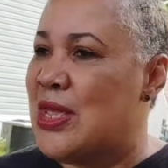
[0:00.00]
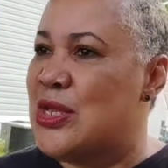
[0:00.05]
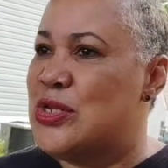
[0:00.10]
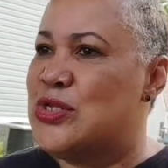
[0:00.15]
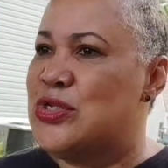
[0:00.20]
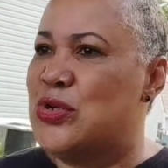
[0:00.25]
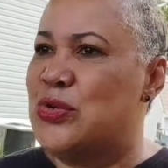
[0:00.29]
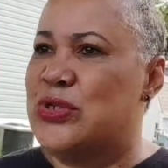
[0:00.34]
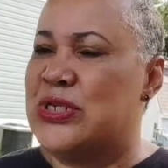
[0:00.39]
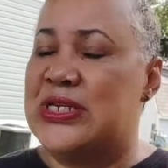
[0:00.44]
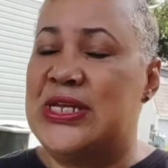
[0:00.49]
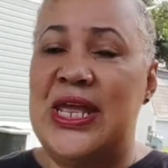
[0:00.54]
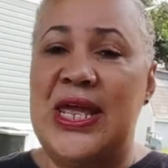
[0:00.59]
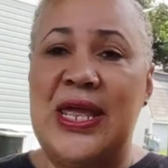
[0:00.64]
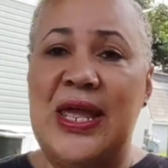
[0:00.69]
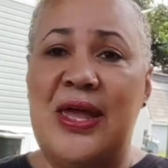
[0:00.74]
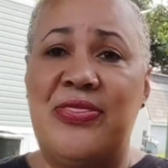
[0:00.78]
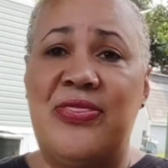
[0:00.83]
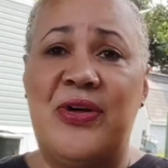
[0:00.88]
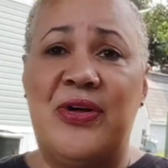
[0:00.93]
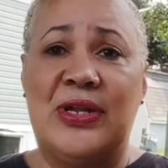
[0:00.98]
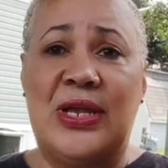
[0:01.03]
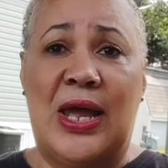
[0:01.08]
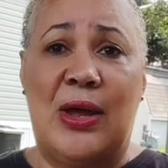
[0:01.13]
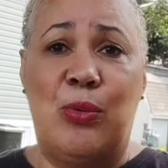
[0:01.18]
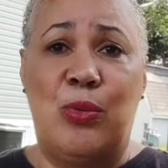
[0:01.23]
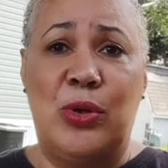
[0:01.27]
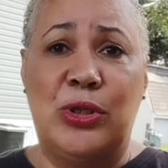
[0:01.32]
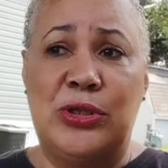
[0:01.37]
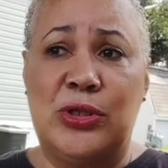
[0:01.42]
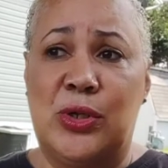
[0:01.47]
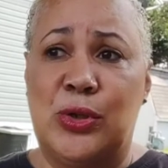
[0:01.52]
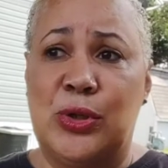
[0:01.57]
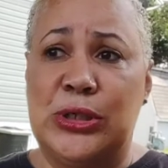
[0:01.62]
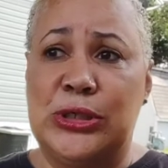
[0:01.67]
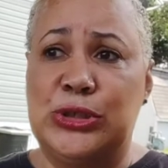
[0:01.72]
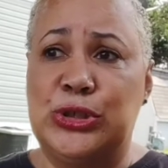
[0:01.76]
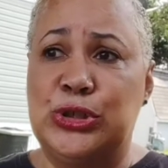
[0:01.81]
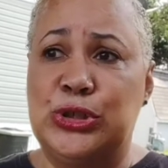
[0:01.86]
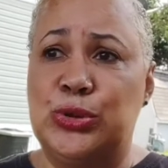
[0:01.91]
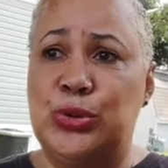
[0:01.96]
So today I thought I was going
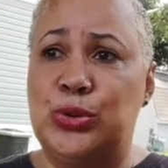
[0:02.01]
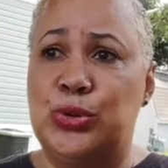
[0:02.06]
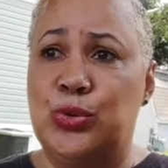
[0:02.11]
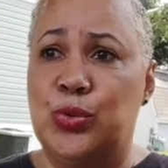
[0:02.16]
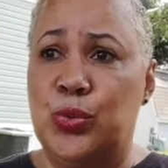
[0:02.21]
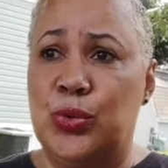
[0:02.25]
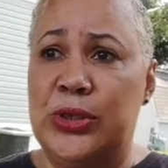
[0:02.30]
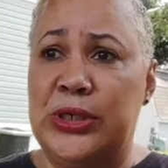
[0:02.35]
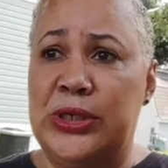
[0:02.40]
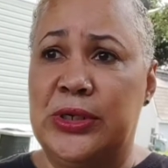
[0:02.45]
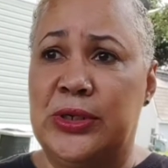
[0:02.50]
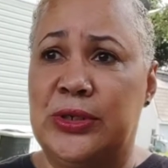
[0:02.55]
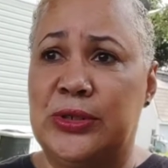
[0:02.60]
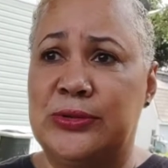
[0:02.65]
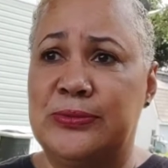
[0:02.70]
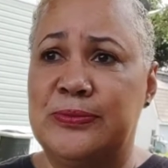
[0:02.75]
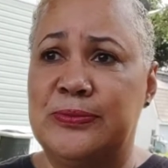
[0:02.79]
to grill.